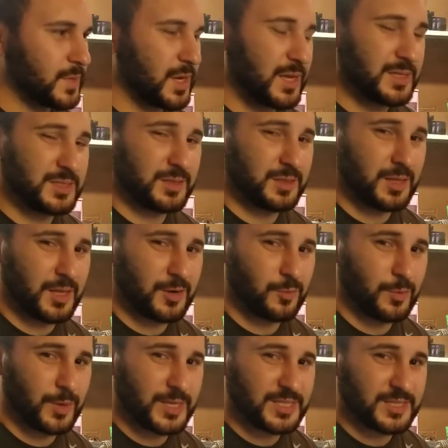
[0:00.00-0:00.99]
that's a lot of
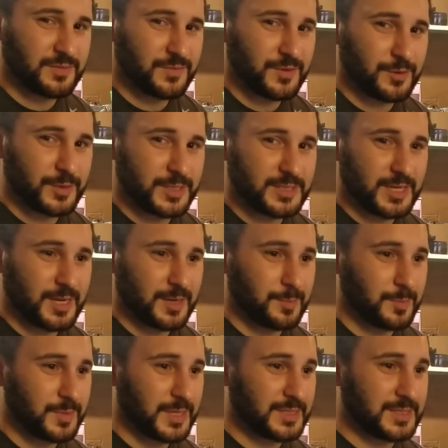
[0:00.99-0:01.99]
wasted viewing time.
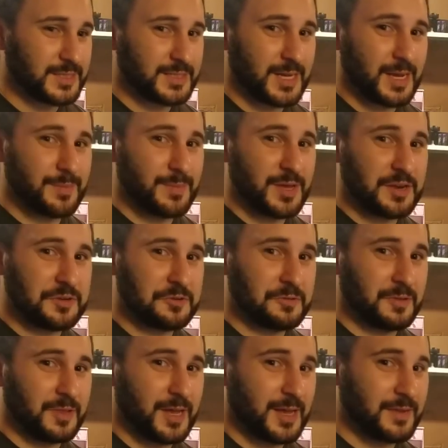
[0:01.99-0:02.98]
That's time out of your
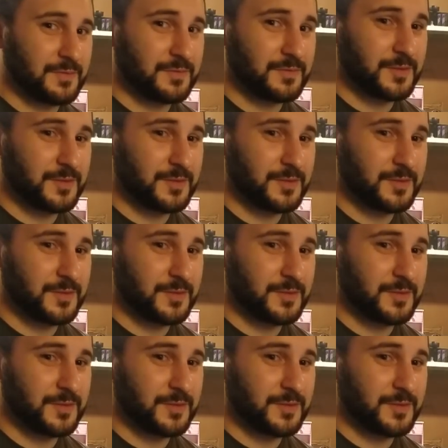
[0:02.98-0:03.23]
life